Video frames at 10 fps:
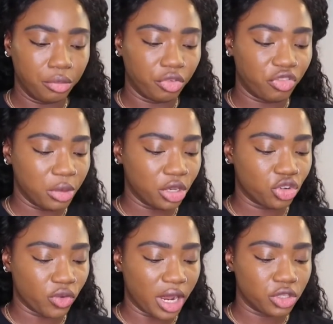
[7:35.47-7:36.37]
with me
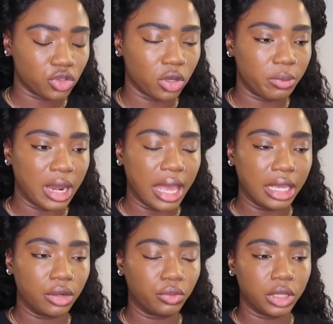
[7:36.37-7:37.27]
trying to apply
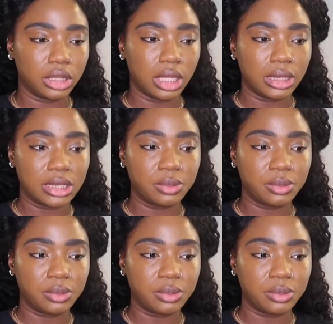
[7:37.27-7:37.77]
it with the